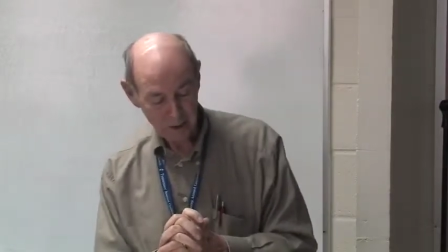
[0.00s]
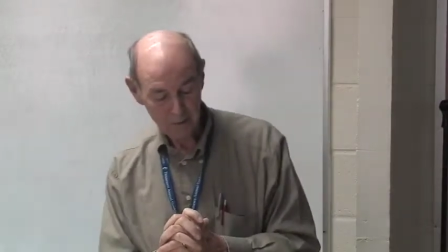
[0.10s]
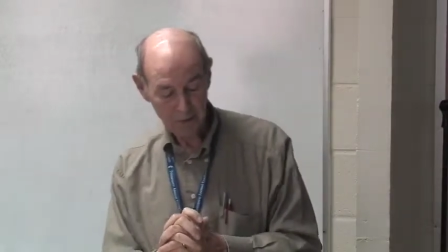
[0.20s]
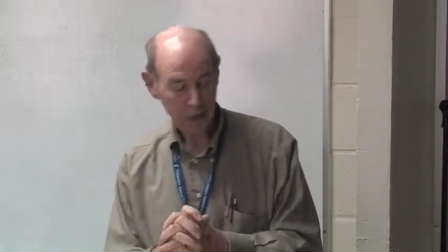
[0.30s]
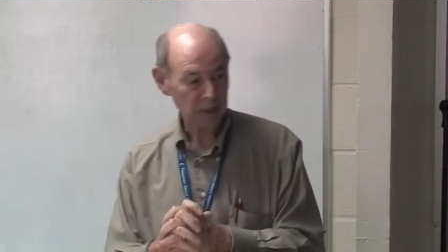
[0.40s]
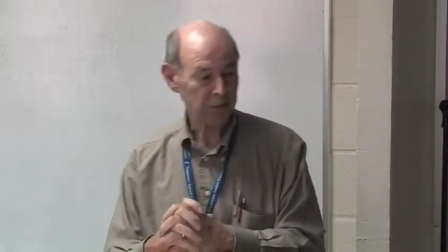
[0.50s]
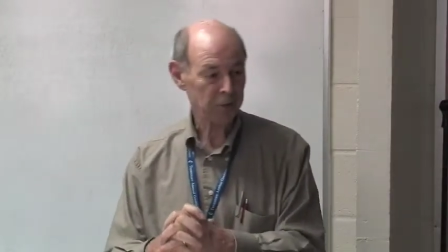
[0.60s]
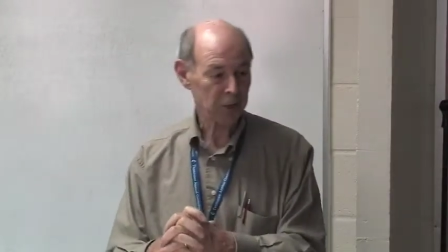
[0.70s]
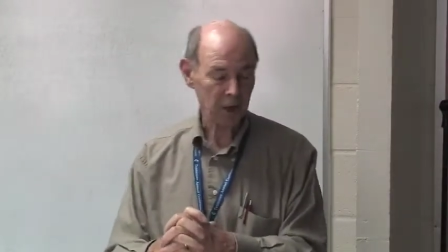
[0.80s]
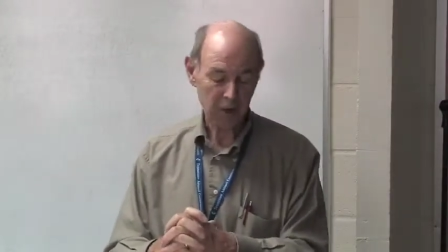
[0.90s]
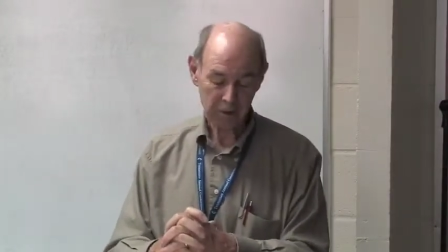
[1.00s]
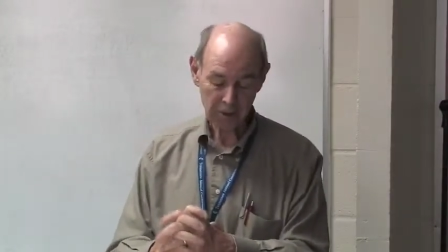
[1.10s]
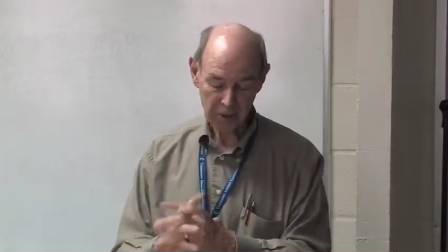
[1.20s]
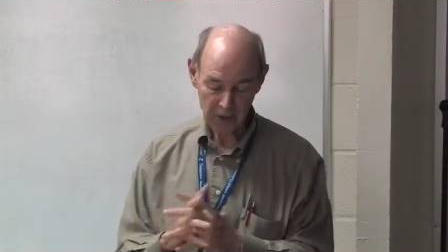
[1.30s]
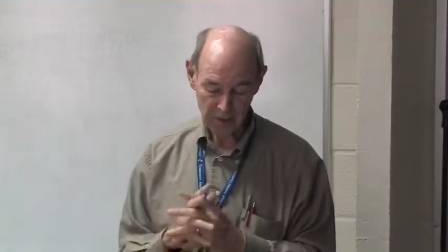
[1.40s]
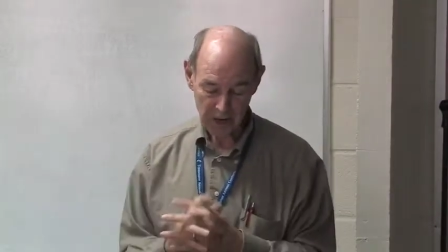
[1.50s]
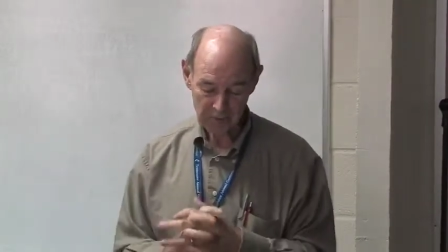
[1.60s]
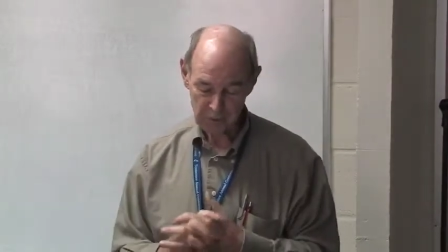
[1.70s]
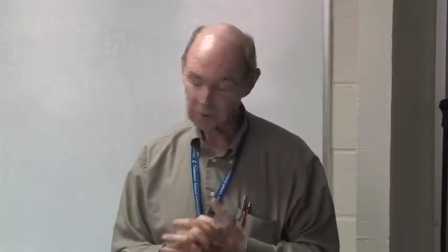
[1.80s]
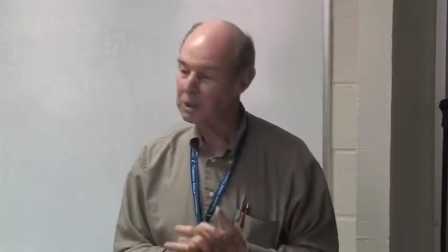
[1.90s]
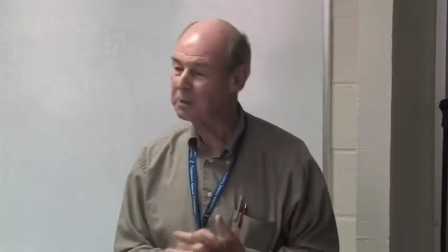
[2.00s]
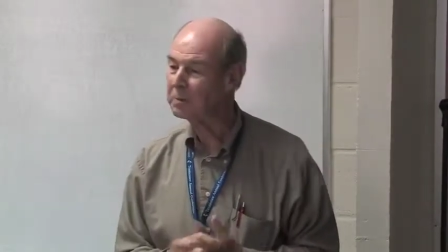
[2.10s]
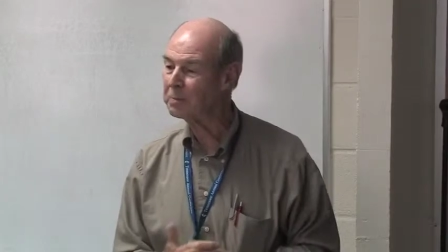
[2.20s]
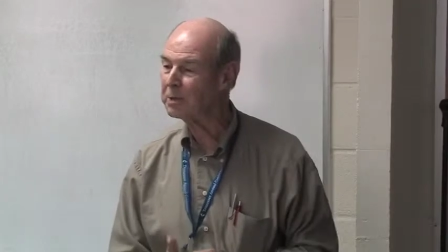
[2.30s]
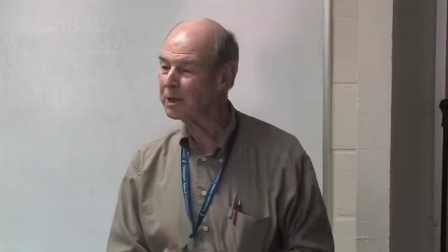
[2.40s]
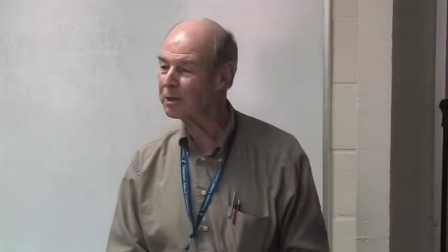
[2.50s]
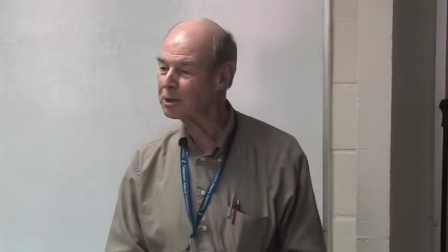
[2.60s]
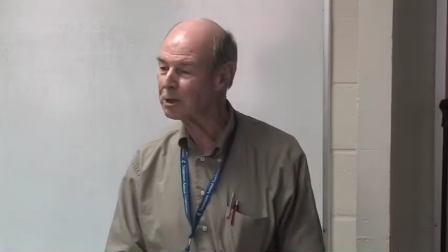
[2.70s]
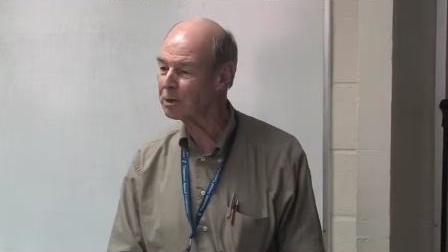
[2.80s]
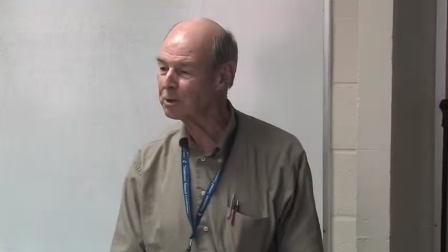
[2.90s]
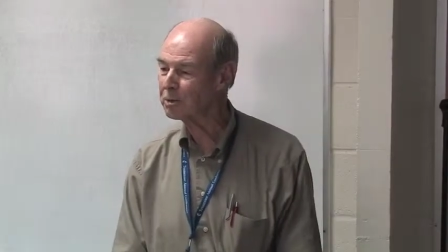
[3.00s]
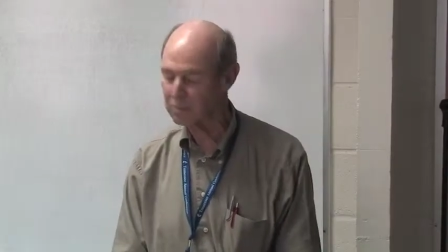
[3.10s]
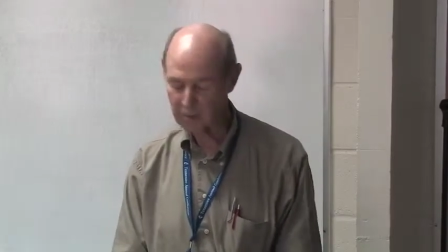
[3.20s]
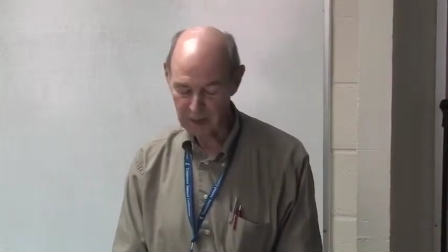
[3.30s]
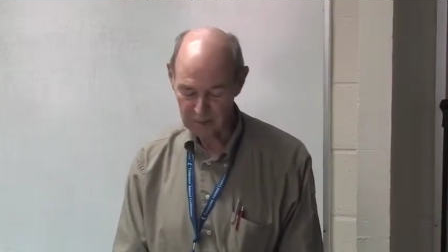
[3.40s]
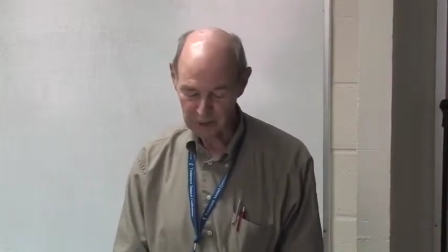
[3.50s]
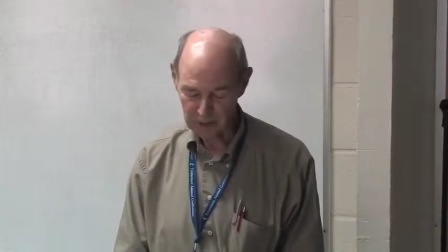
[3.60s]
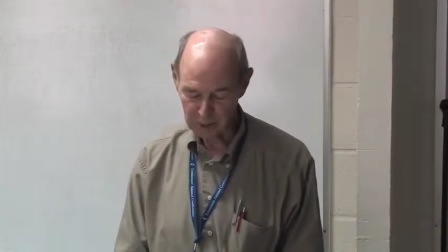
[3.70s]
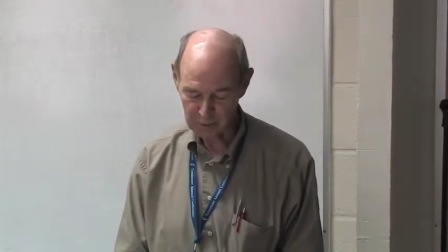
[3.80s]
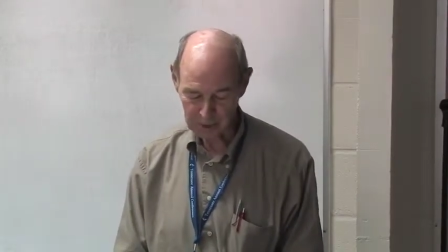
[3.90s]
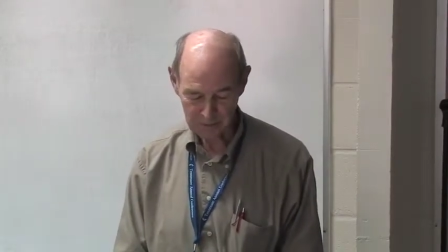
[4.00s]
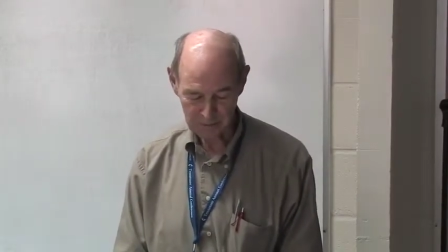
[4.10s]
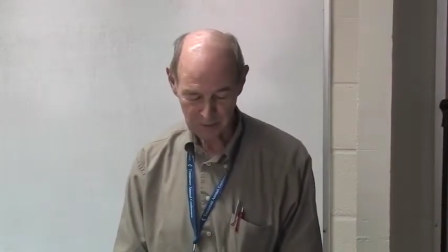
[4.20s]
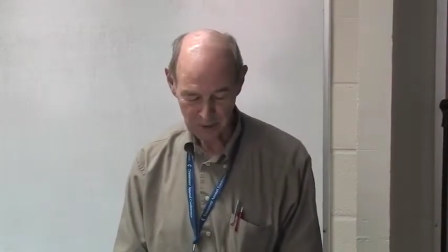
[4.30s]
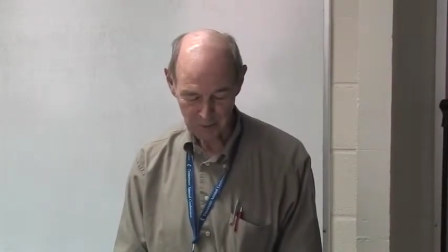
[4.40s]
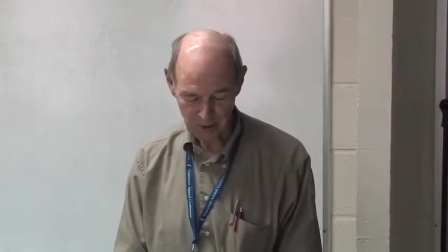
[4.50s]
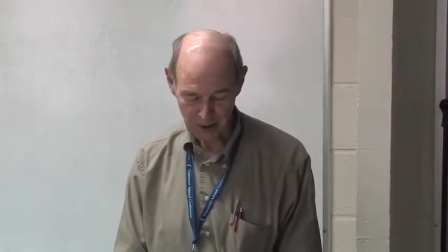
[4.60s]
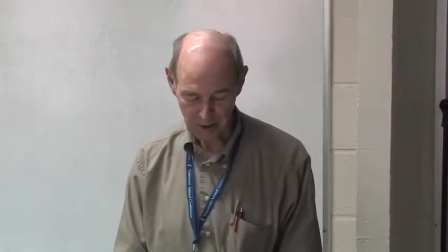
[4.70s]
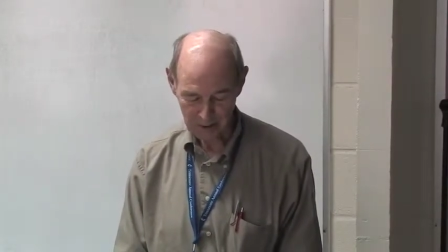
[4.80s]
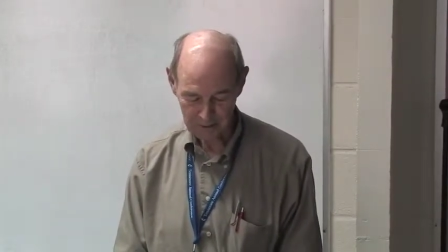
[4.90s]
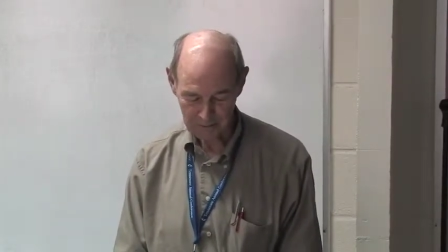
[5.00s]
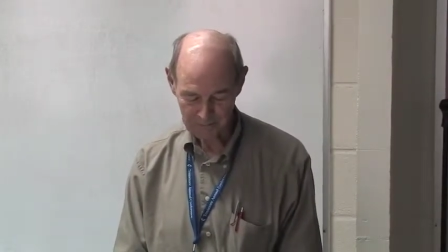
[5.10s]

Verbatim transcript: when they left the garden that thereafter the human being shall earn bread by the sweat of their brow.